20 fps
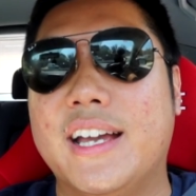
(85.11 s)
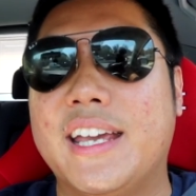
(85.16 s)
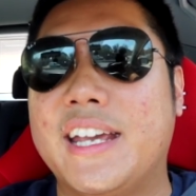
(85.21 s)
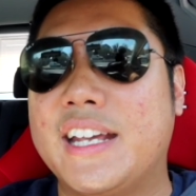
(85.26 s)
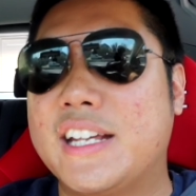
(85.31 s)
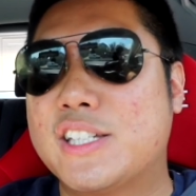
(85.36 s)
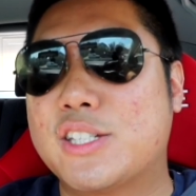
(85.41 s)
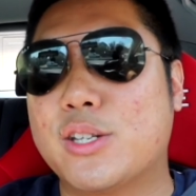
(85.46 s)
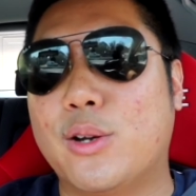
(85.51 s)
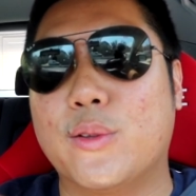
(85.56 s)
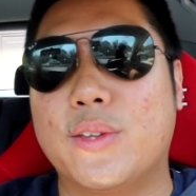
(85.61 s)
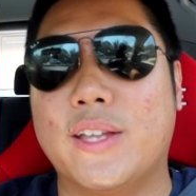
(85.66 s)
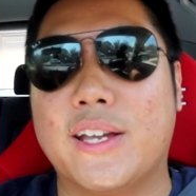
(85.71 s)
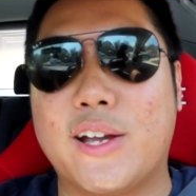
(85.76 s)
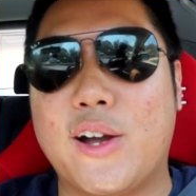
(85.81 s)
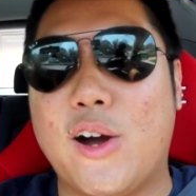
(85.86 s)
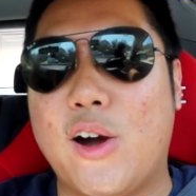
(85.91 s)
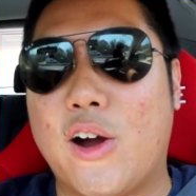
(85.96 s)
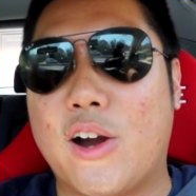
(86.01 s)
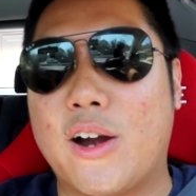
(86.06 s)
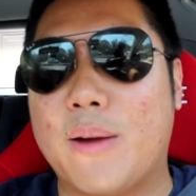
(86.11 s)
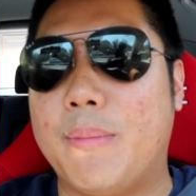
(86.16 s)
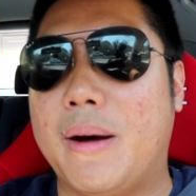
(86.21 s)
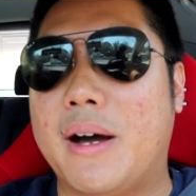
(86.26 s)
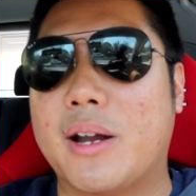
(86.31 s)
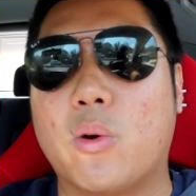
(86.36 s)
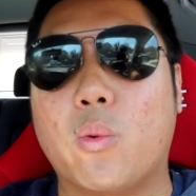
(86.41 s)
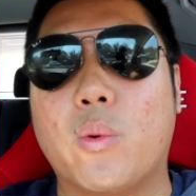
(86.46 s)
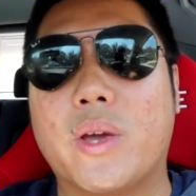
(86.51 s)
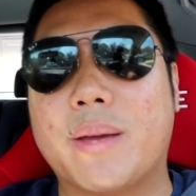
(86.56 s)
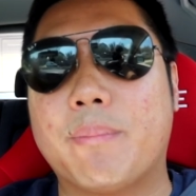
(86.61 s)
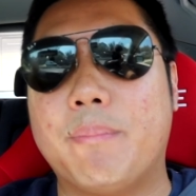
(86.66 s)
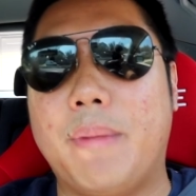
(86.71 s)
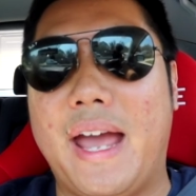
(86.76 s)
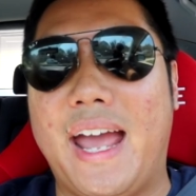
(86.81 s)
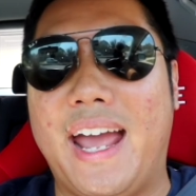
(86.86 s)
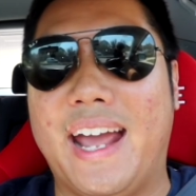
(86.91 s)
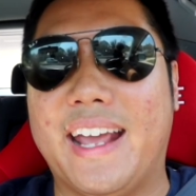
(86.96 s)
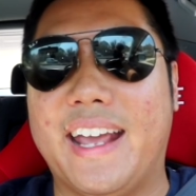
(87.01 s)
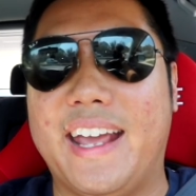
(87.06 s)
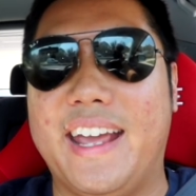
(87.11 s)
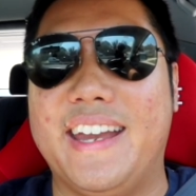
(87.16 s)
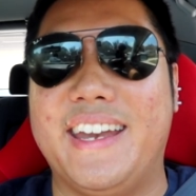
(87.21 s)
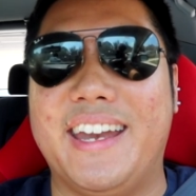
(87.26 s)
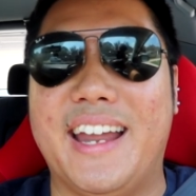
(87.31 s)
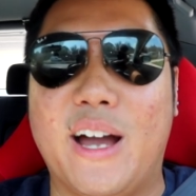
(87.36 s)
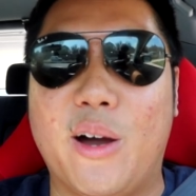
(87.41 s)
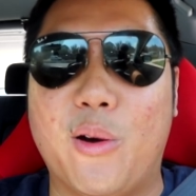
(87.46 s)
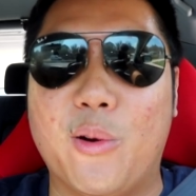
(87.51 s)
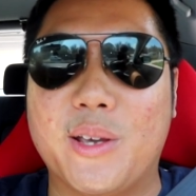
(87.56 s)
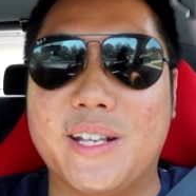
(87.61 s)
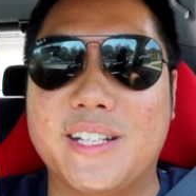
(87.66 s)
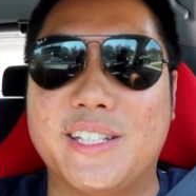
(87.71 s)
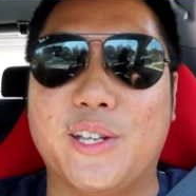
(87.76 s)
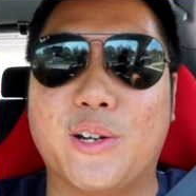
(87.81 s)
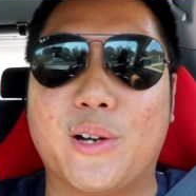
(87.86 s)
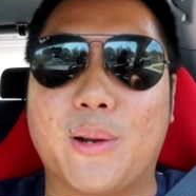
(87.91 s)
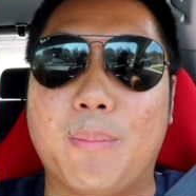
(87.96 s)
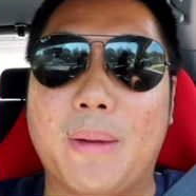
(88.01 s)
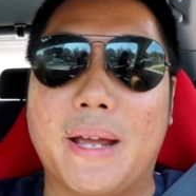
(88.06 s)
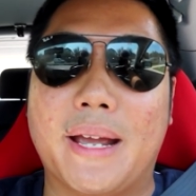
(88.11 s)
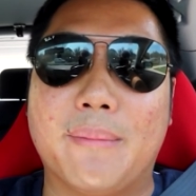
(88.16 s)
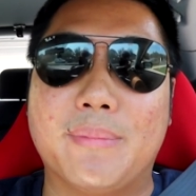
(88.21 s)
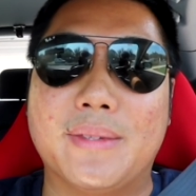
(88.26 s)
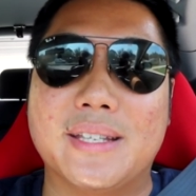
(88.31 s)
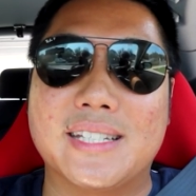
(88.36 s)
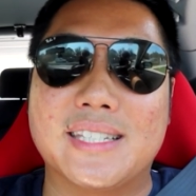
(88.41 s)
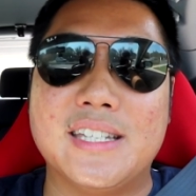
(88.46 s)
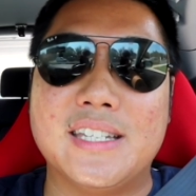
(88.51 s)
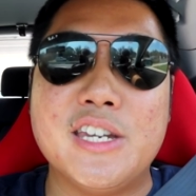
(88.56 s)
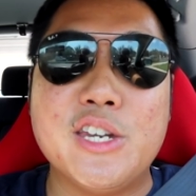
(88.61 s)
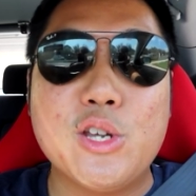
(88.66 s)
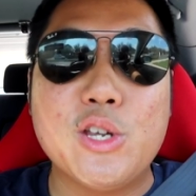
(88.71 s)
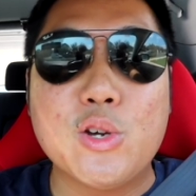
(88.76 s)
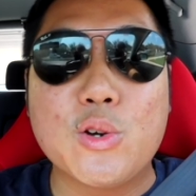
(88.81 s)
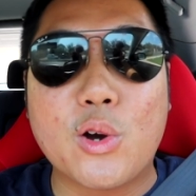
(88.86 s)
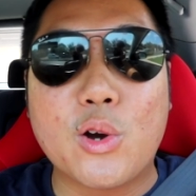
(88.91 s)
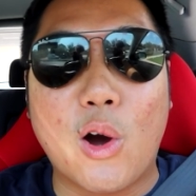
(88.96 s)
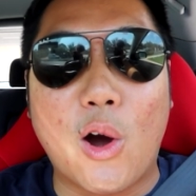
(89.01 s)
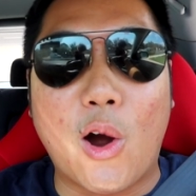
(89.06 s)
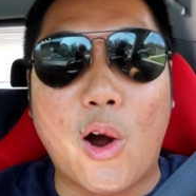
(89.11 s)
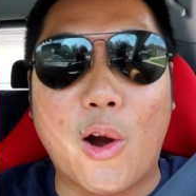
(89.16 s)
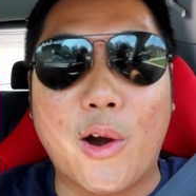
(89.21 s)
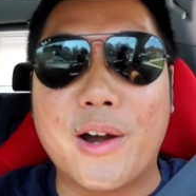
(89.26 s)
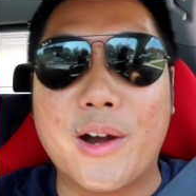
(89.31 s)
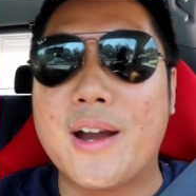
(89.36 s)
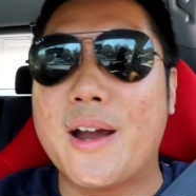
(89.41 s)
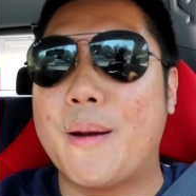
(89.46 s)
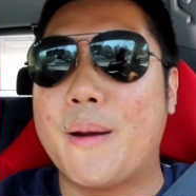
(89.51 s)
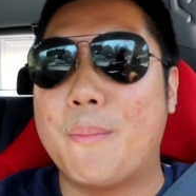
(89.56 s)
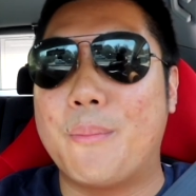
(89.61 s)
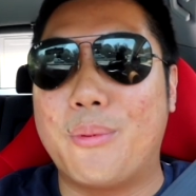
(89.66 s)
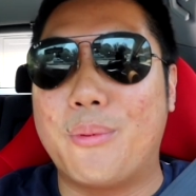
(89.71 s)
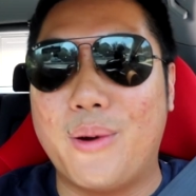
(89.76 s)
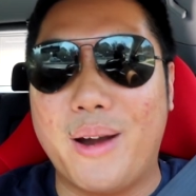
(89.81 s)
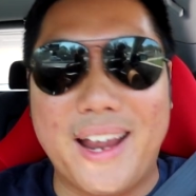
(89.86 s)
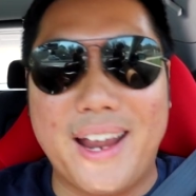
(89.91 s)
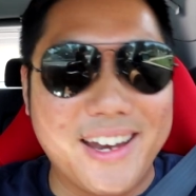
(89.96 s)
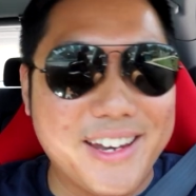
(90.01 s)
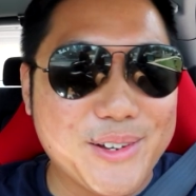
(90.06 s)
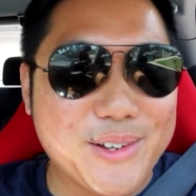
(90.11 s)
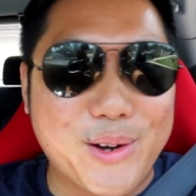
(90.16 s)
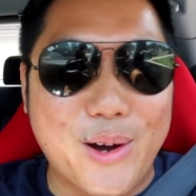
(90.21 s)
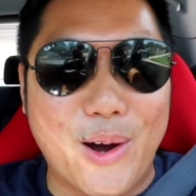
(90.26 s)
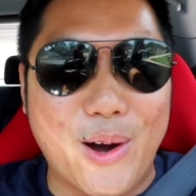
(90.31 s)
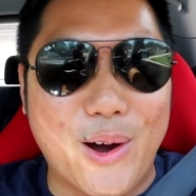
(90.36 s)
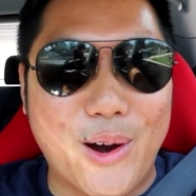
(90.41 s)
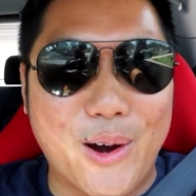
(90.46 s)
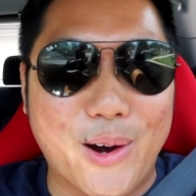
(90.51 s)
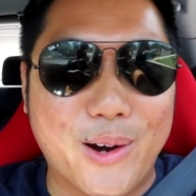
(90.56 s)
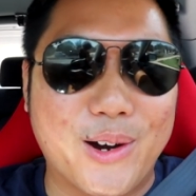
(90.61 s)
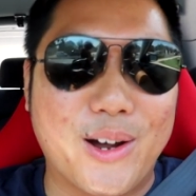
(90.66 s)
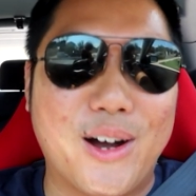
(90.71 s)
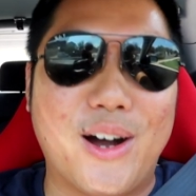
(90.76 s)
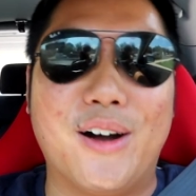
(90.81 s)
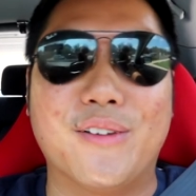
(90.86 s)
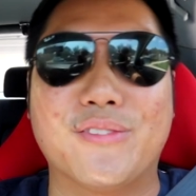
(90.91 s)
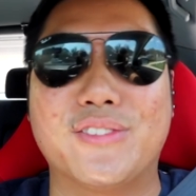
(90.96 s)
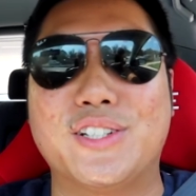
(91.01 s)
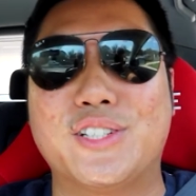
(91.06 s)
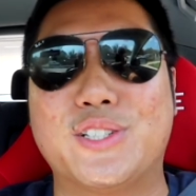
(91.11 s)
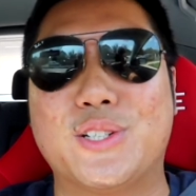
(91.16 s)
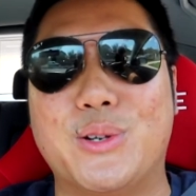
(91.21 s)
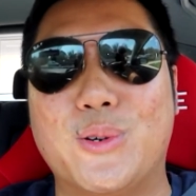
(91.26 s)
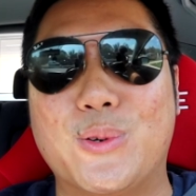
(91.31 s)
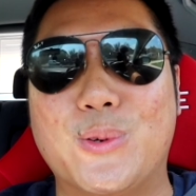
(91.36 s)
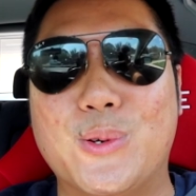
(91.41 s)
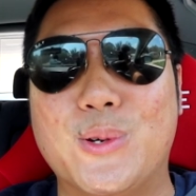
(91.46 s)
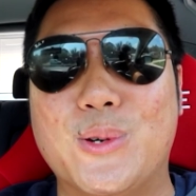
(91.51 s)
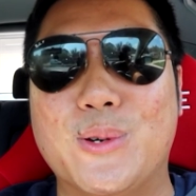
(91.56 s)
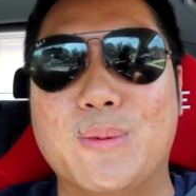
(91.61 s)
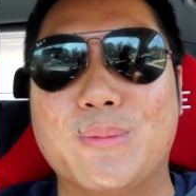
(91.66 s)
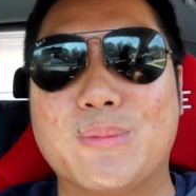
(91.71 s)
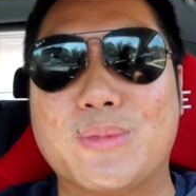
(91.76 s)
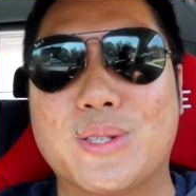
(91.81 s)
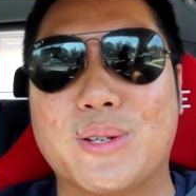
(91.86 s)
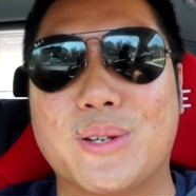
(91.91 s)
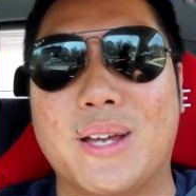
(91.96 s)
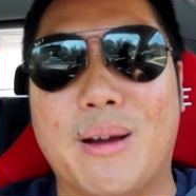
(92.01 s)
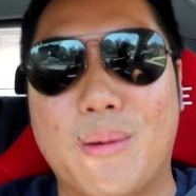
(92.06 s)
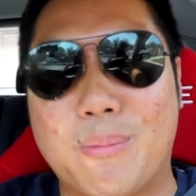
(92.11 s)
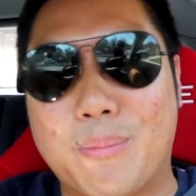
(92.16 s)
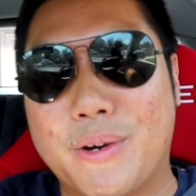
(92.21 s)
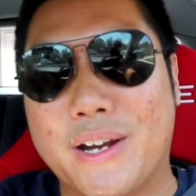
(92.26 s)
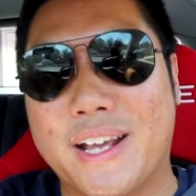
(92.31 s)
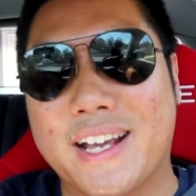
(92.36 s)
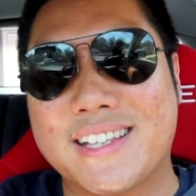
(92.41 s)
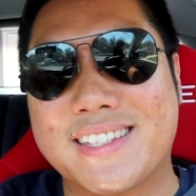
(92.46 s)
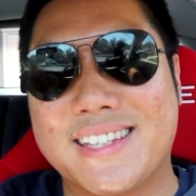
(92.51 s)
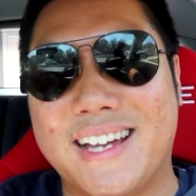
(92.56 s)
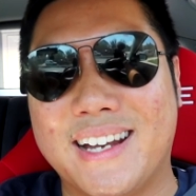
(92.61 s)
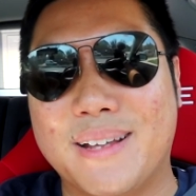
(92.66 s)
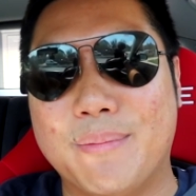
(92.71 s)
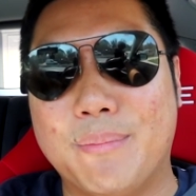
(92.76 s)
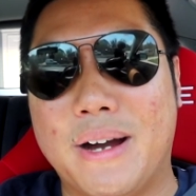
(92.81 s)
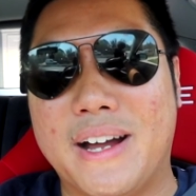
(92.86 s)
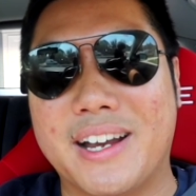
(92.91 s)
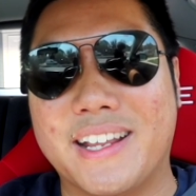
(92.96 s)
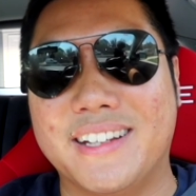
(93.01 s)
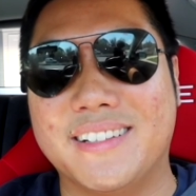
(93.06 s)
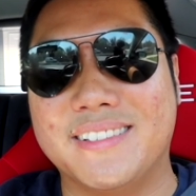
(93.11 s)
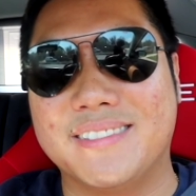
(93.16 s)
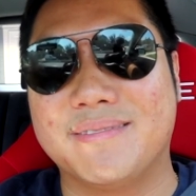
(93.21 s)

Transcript: He sold that car about a week back, and now he's here to pick up this new car, brand new car off the showroom. So yeah, pretty excited about it.